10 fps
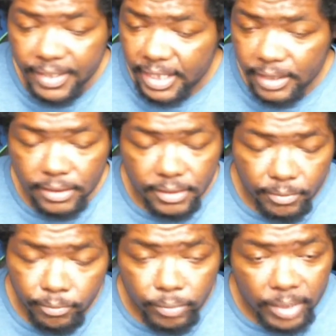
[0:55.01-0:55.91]
It's
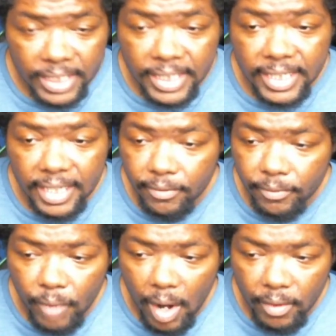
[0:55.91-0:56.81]
really good,
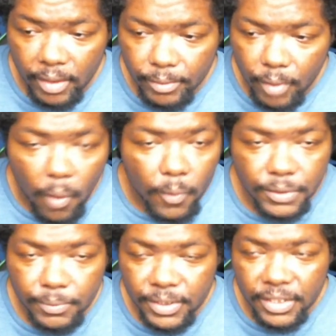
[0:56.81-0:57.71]
and I
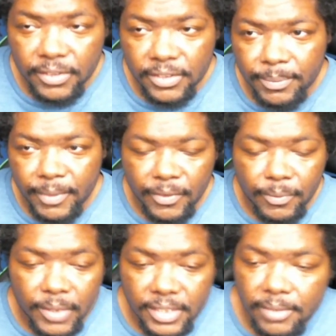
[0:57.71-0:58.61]
always return to them every
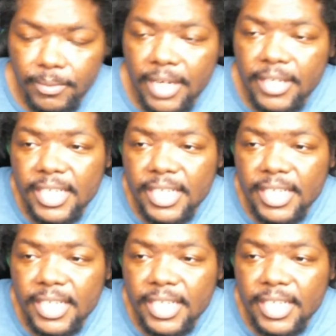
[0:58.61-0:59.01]
once in a while.